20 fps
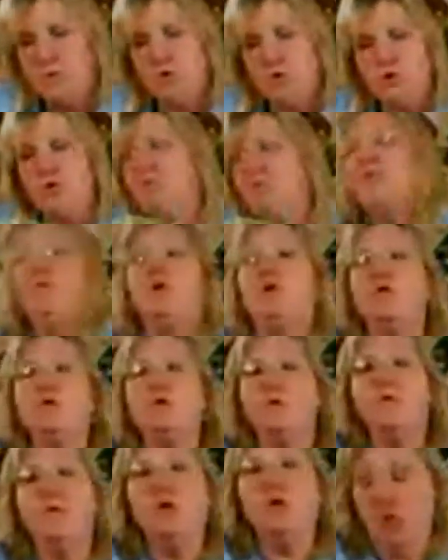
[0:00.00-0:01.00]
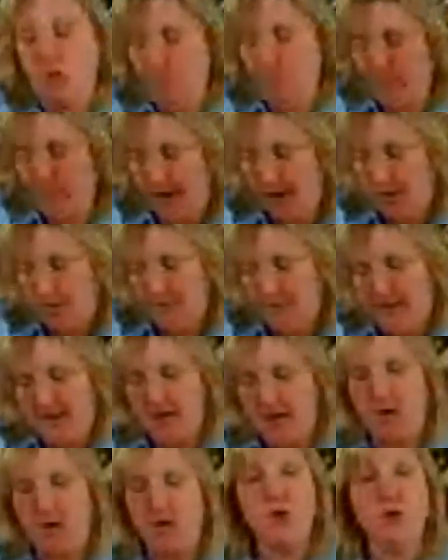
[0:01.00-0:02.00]
So for those of you who may or may
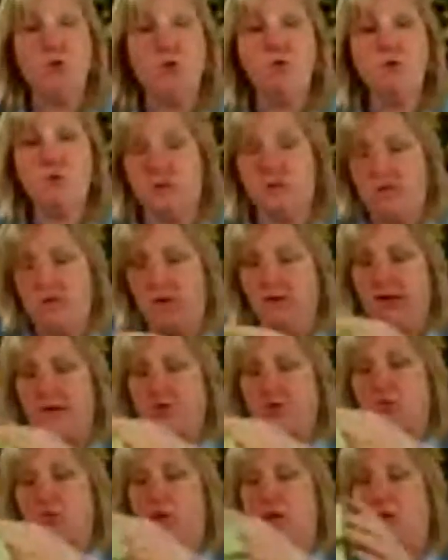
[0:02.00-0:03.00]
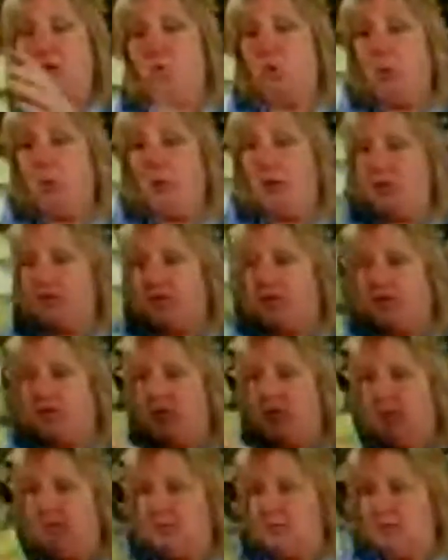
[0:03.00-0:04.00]
not use electronic quilt,
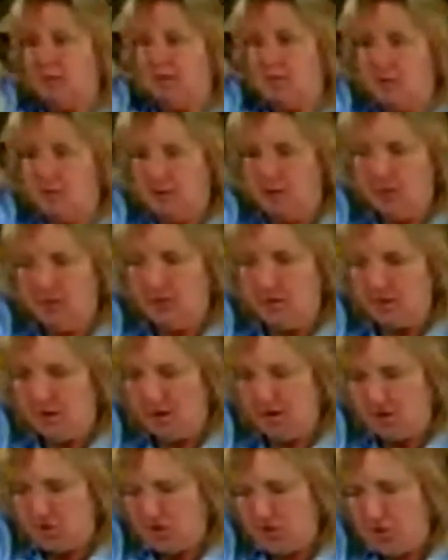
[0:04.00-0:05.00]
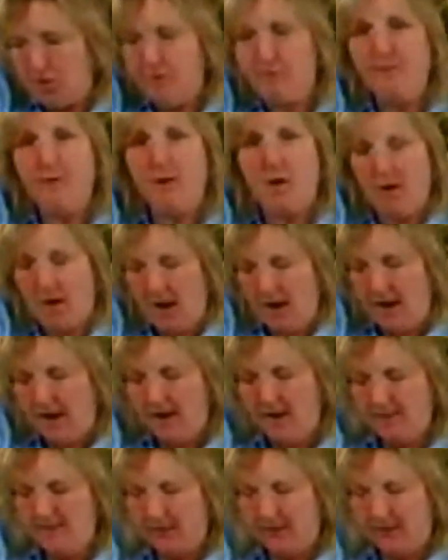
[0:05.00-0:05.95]
so far I have